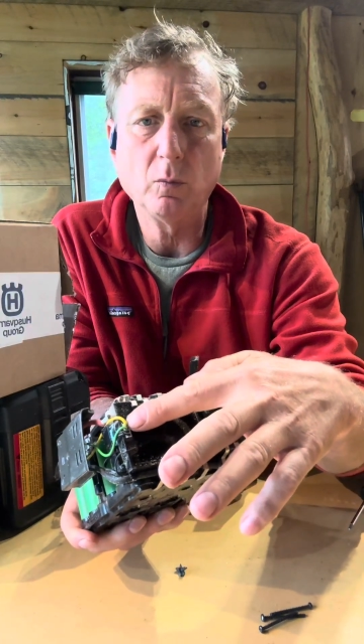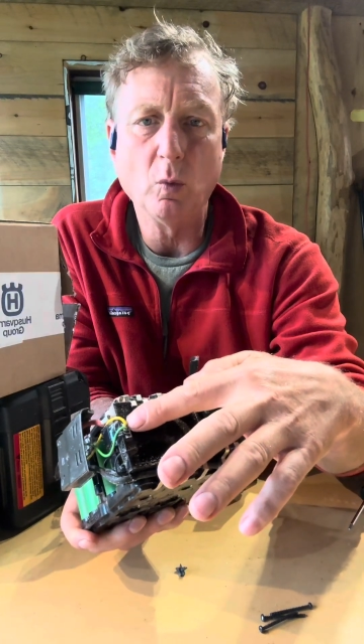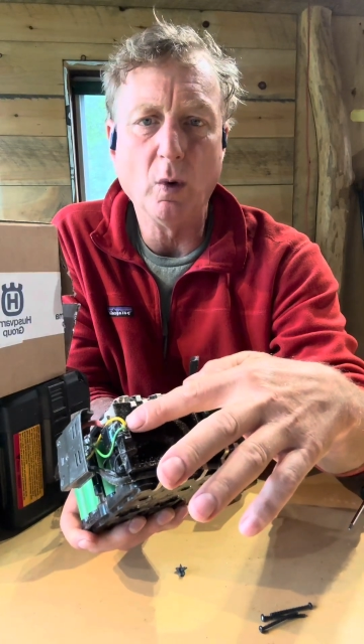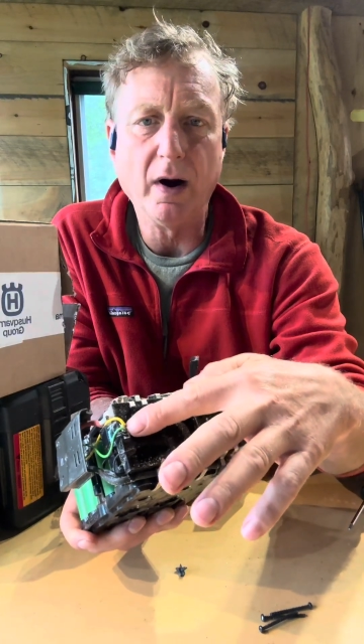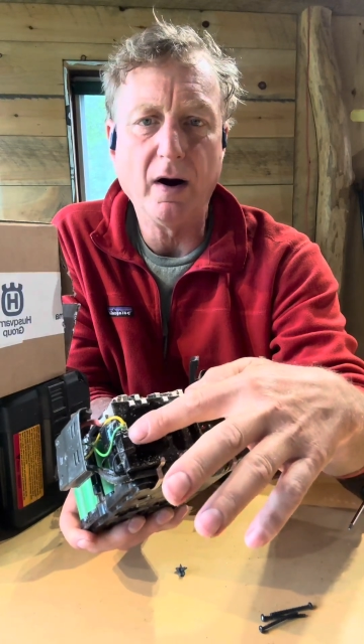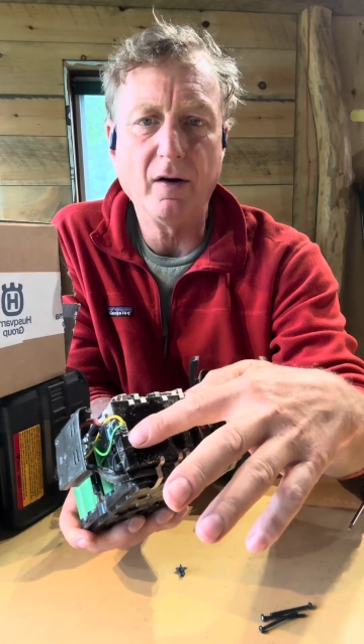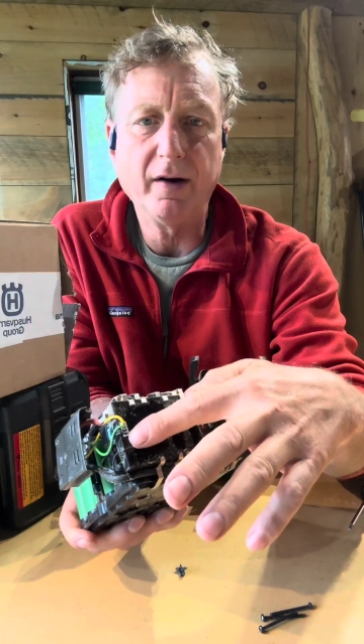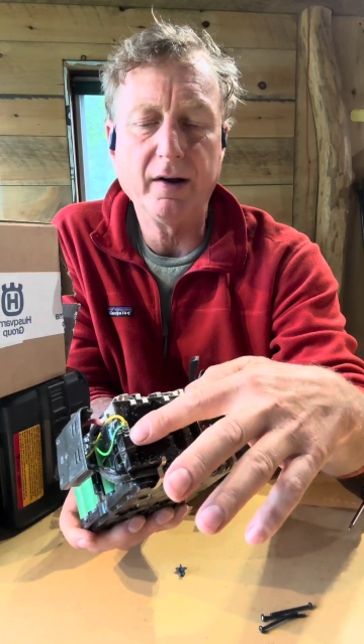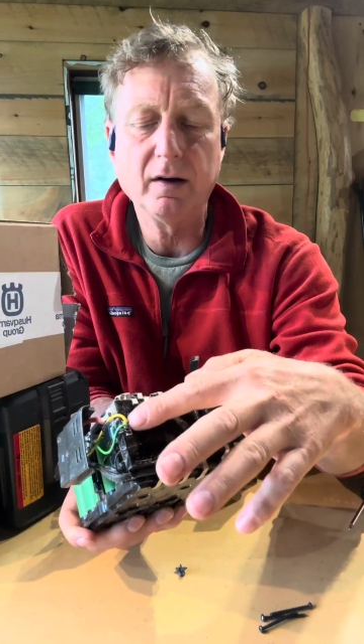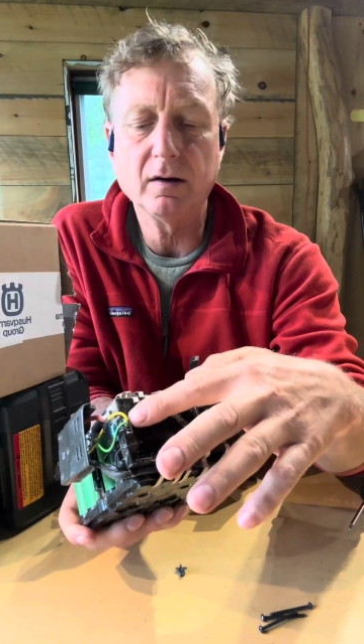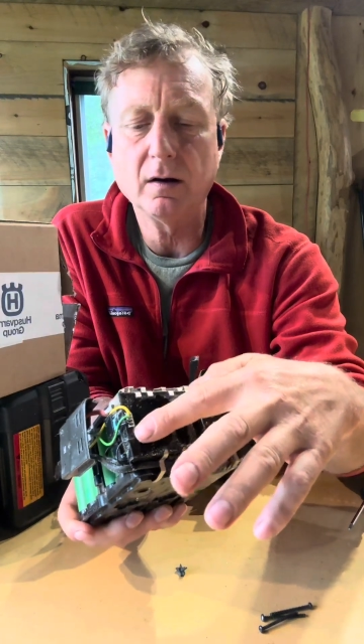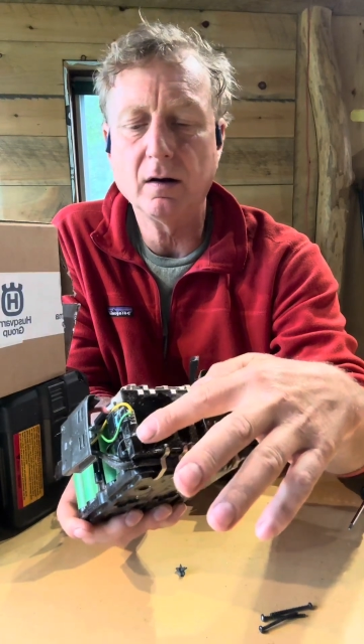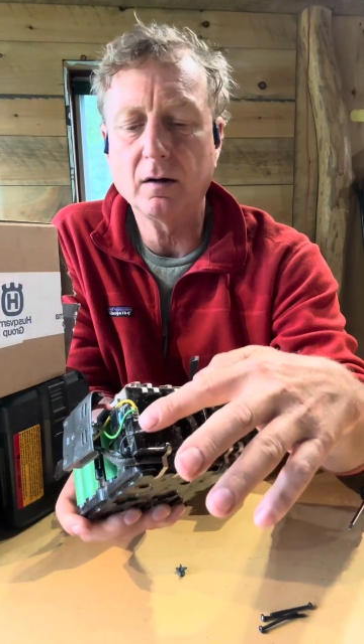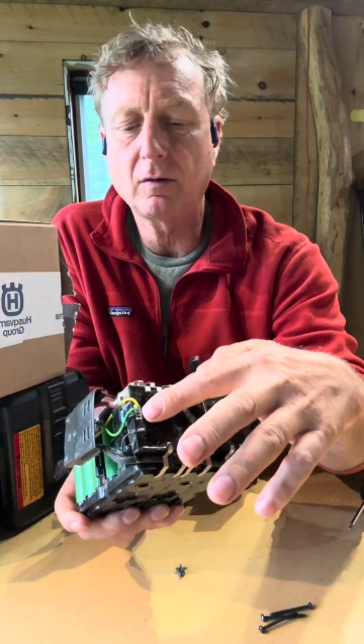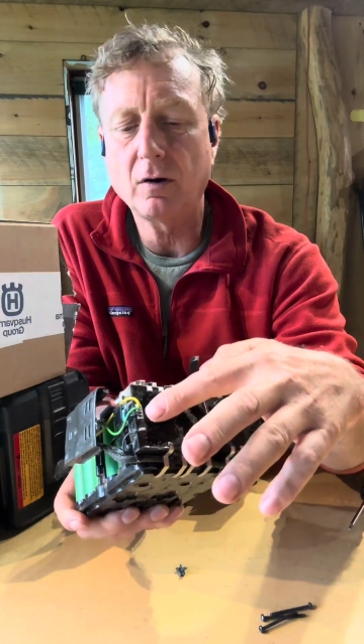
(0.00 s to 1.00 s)
wearing
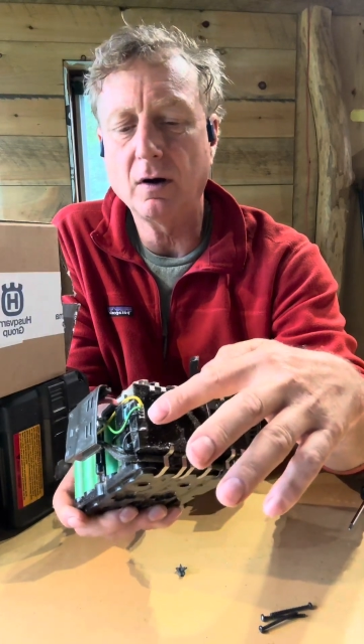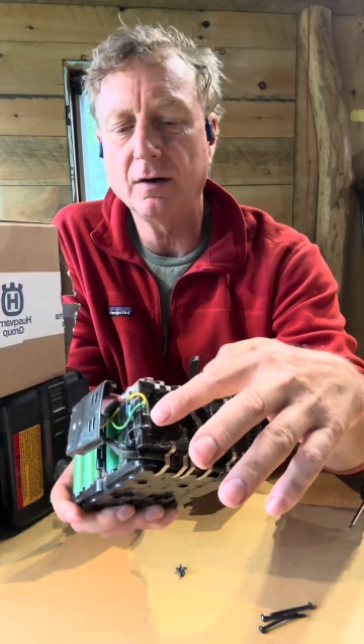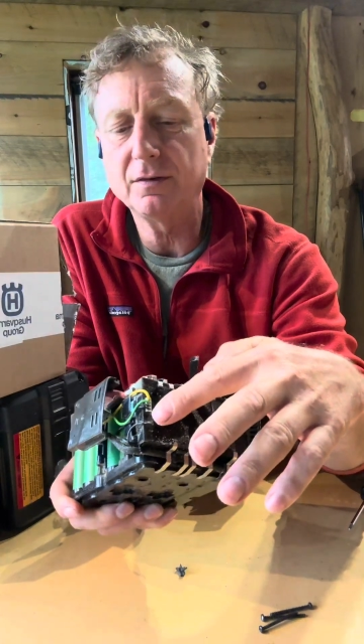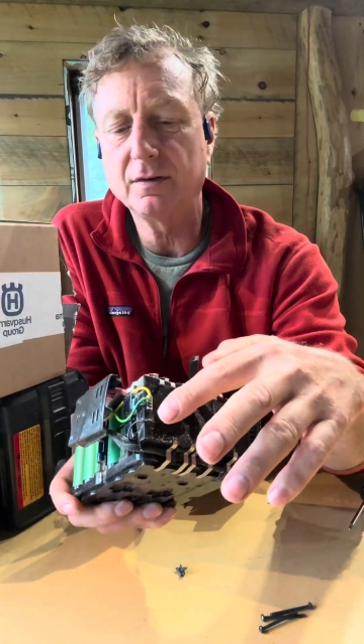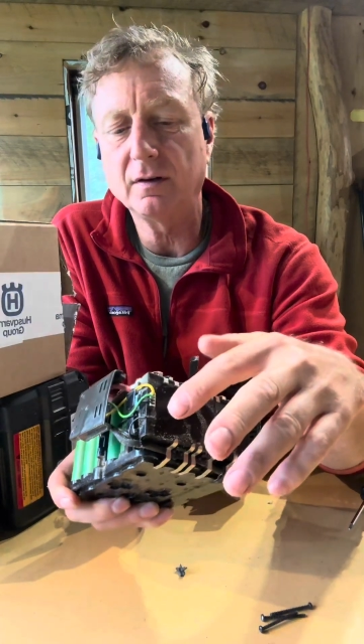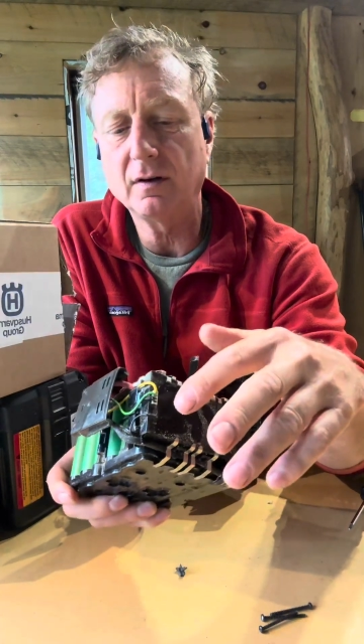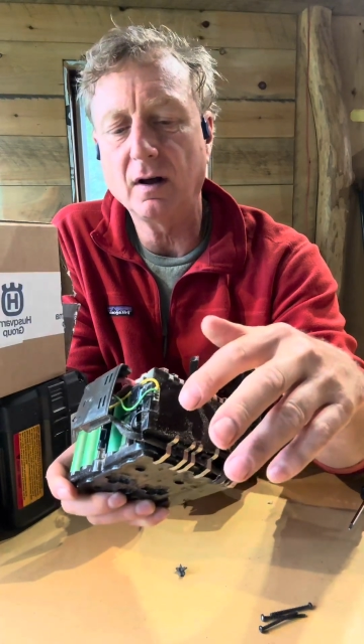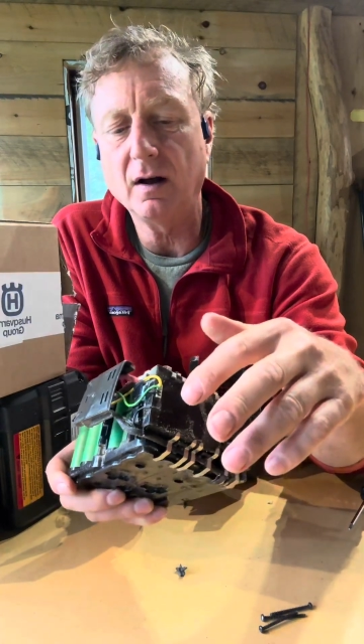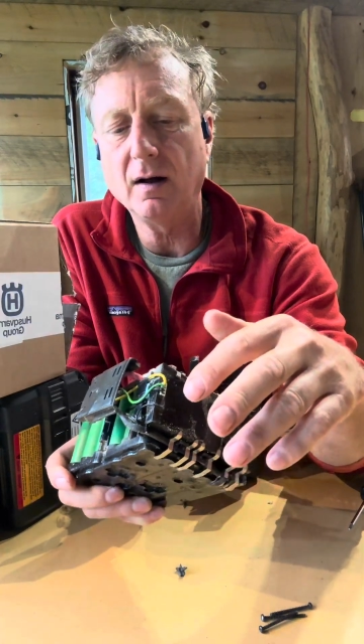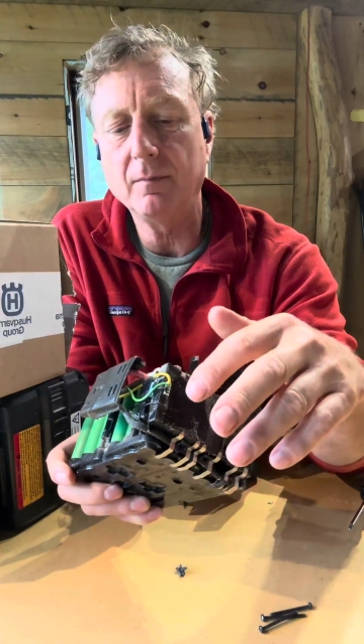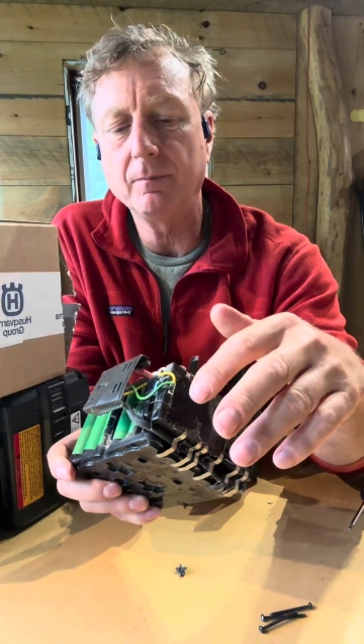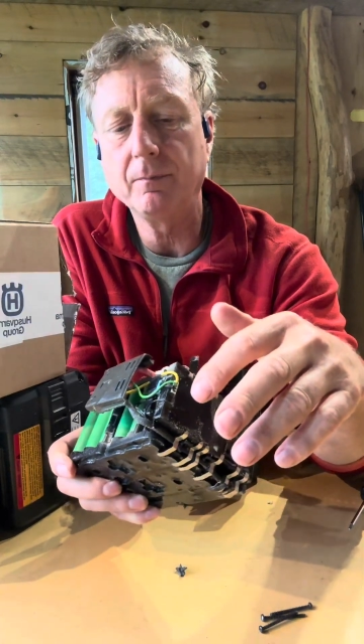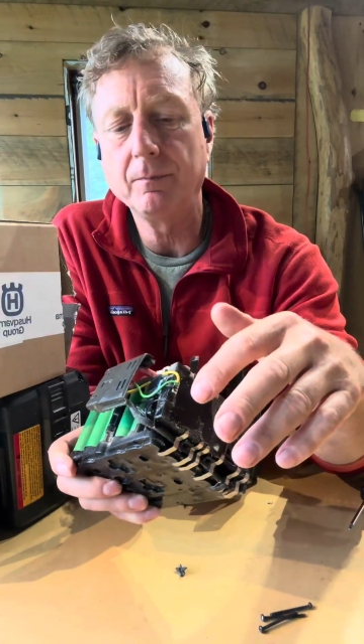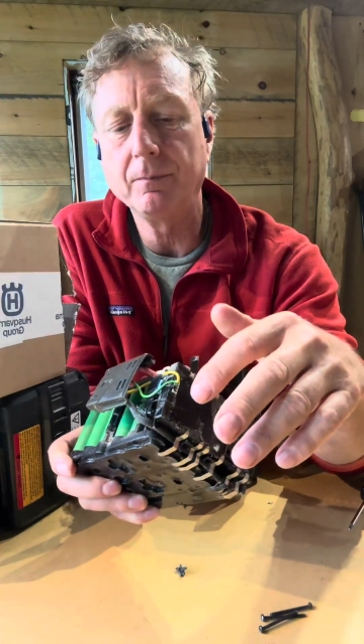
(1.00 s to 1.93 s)
across the top.